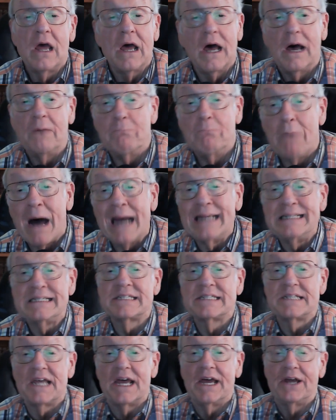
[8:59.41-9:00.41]

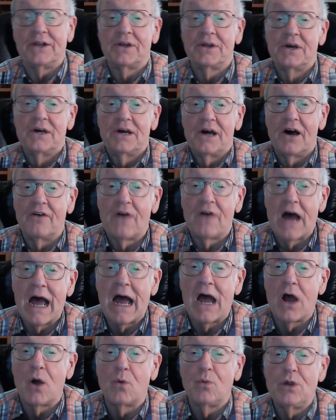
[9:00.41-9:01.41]
mindset of
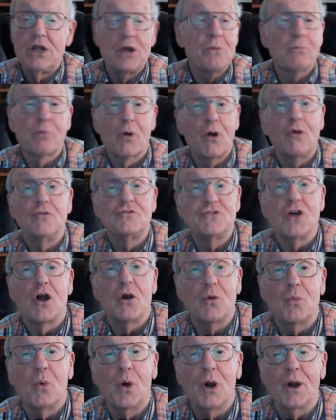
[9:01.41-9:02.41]
how we approach
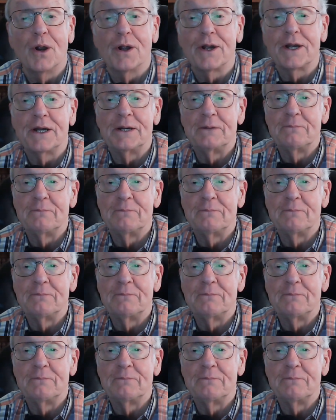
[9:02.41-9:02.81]
our work.